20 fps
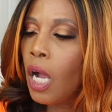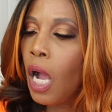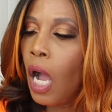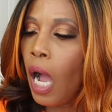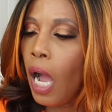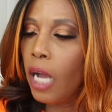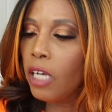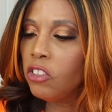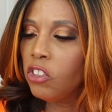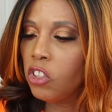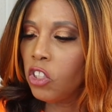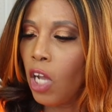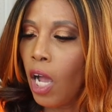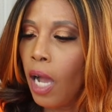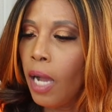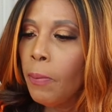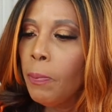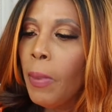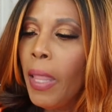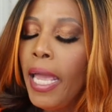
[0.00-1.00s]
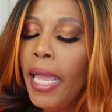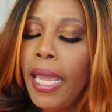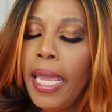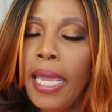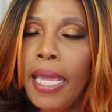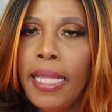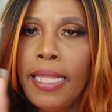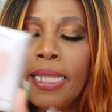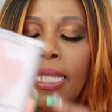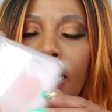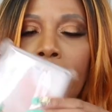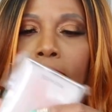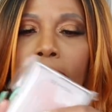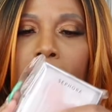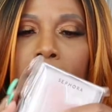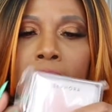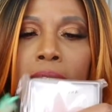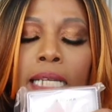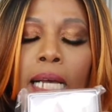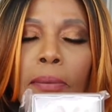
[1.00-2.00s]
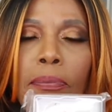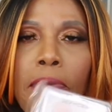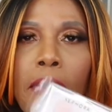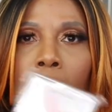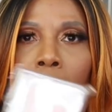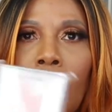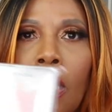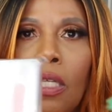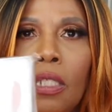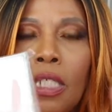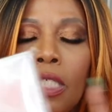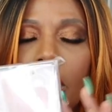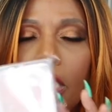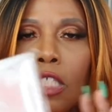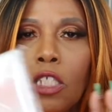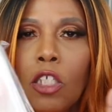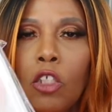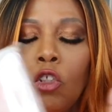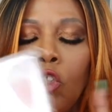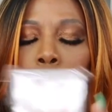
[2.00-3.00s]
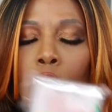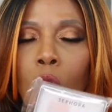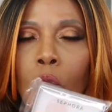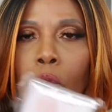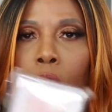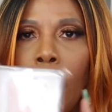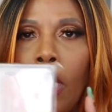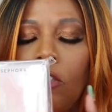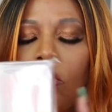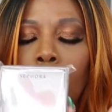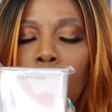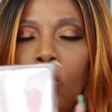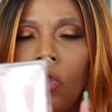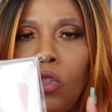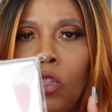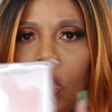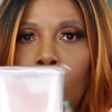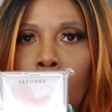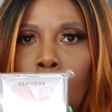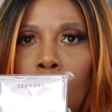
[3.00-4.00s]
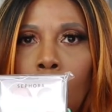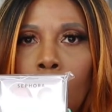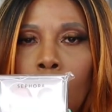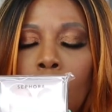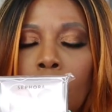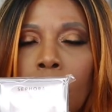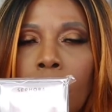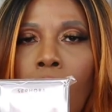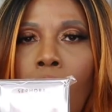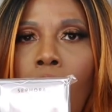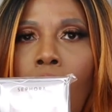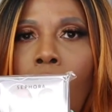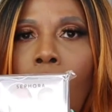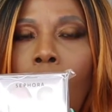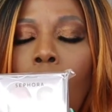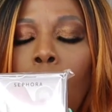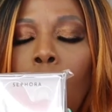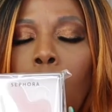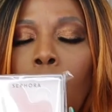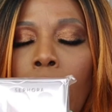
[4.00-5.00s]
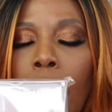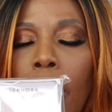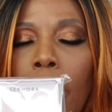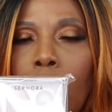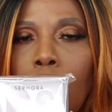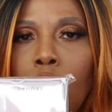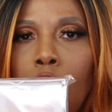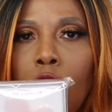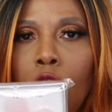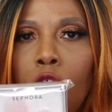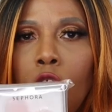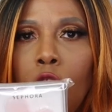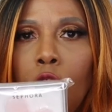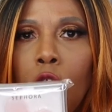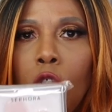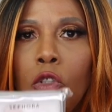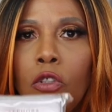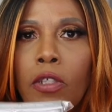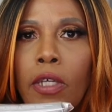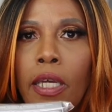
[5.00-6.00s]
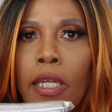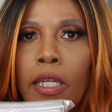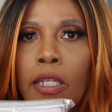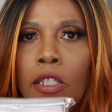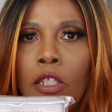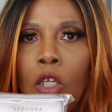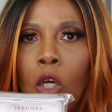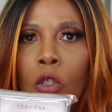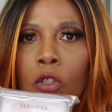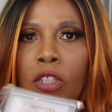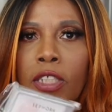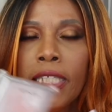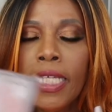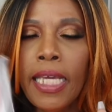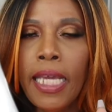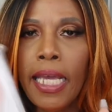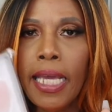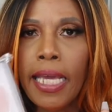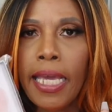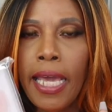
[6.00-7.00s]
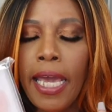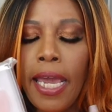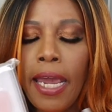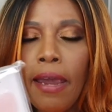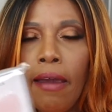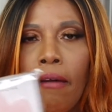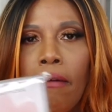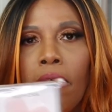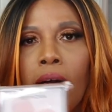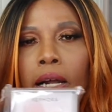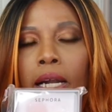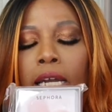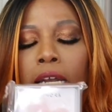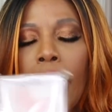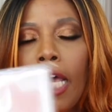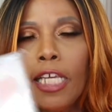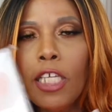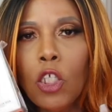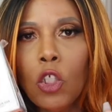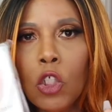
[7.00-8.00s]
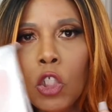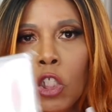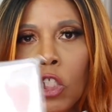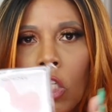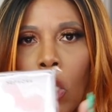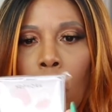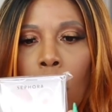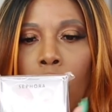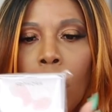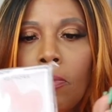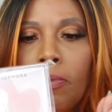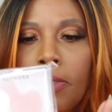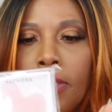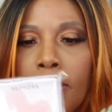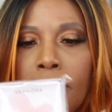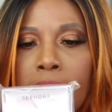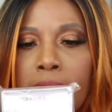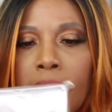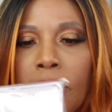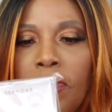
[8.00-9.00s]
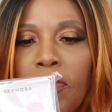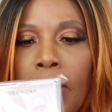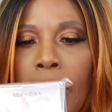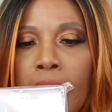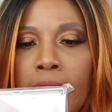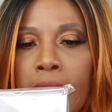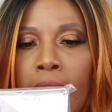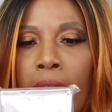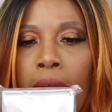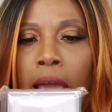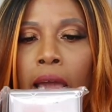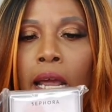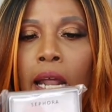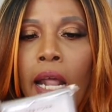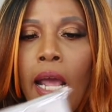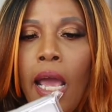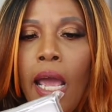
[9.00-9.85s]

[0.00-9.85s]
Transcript: Gua Sha. And this is something, this is a tool that you use when you're using your skincare, like your serums and stuff like that.